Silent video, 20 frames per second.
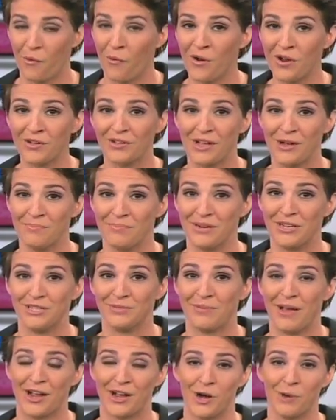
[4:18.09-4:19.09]
Oil
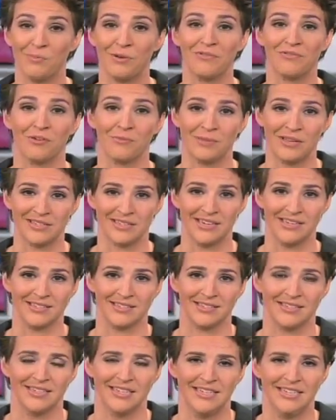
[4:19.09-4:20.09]
companies back open for
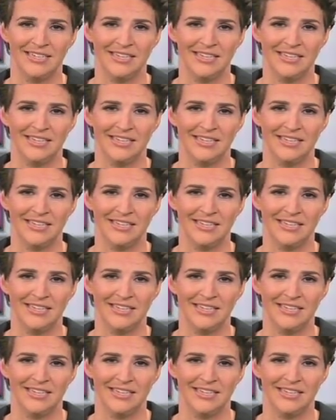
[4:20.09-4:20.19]
business.